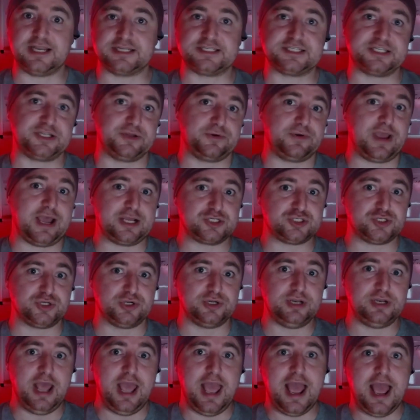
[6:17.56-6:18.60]
the necessary
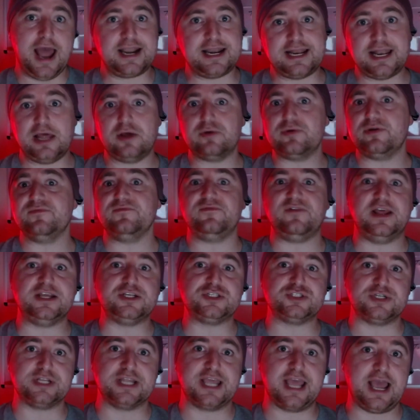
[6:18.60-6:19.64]
action and allowed
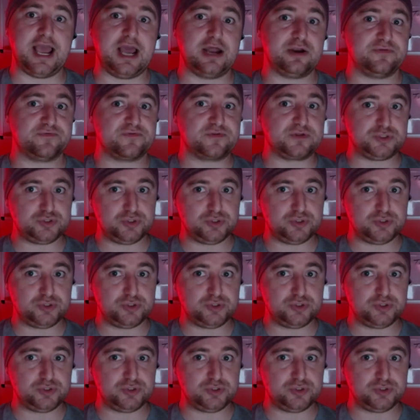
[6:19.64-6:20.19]
inflation to get out of